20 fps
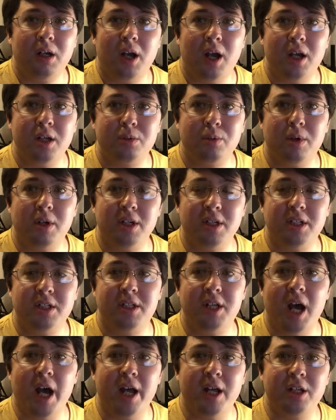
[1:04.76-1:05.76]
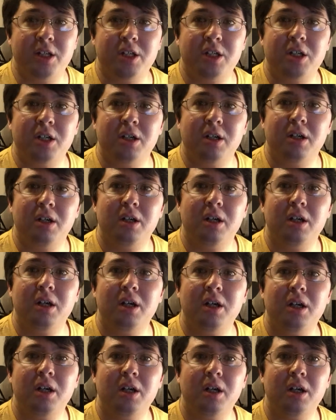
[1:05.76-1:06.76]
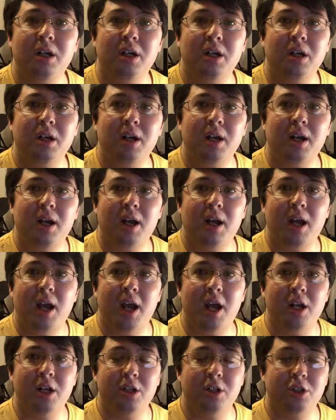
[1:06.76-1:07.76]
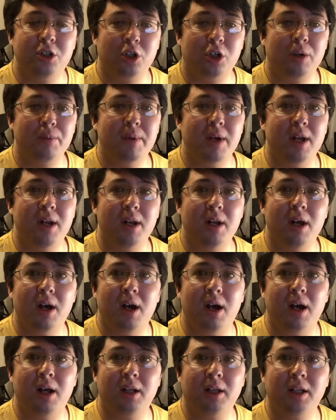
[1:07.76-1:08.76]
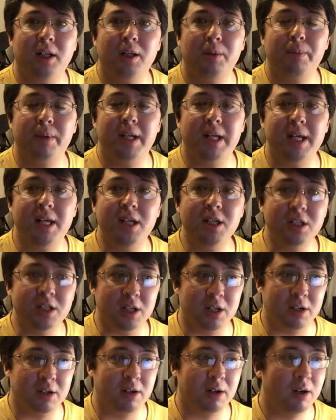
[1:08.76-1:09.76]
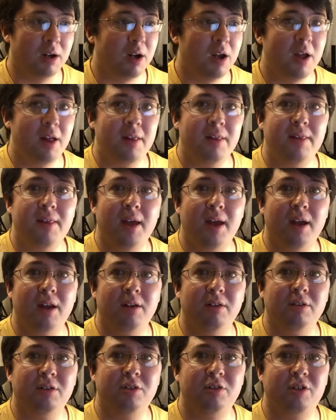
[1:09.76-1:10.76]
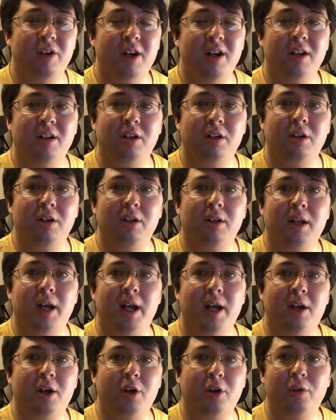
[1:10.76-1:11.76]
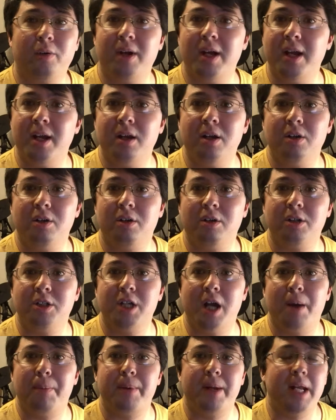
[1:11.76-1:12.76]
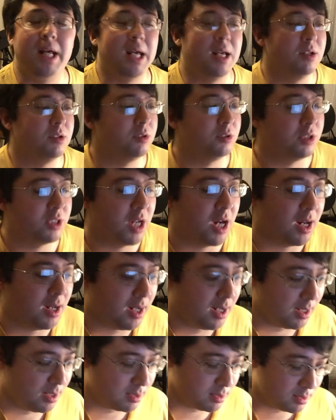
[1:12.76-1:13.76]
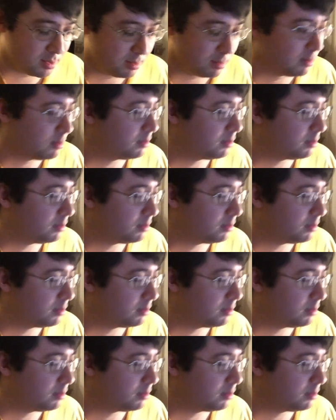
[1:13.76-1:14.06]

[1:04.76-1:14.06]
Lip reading: as well as Dutch and German a little bit easier than trying to learn like Korean or Japanese or Chinese.